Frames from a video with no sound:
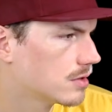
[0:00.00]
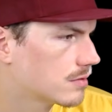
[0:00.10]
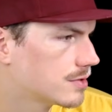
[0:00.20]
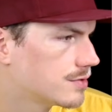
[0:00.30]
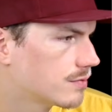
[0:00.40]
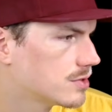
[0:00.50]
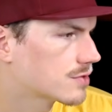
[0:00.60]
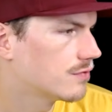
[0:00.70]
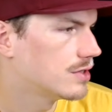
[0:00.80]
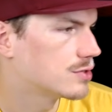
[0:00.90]

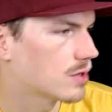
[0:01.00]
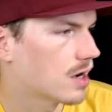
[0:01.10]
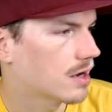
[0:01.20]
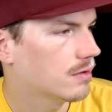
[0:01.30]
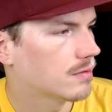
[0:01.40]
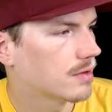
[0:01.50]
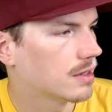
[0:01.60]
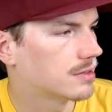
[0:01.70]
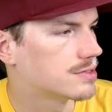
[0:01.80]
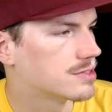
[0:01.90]
Risk-free trial. I like
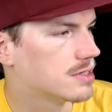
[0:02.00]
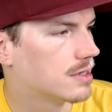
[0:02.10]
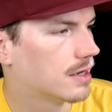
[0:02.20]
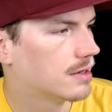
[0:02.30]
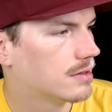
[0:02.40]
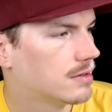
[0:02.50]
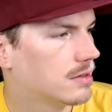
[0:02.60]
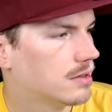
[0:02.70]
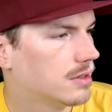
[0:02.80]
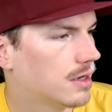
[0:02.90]
to see that.
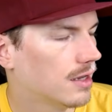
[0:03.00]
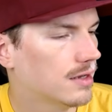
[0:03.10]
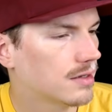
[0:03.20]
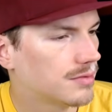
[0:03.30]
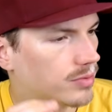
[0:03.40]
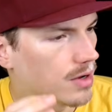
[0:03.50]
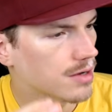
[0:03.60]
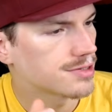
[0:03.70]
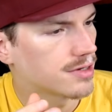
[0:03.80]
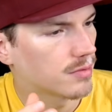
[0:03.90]
I like it when proxy
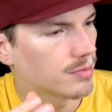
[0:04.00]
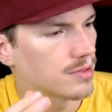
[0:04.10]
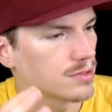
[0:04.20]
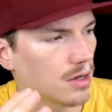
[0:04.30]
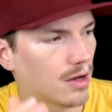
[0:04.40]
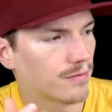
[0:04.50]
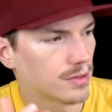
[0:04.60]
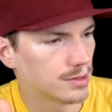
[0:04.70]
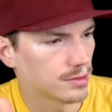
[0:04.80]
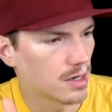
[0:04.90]
companies offer a
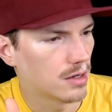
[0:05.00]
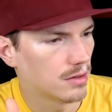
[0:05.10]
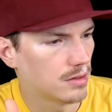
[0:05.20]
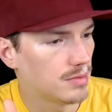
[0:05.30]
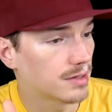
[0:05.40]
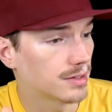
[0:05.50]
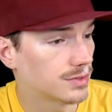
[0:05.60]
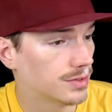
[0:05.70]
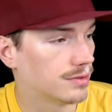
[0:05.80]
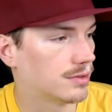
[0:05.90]
trial and make it
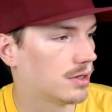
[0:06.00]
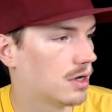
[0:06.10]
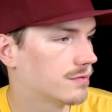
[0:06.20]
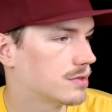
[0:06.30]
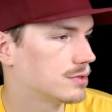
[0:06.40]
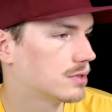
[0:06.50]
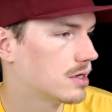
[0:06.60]
clear that they offer a trial.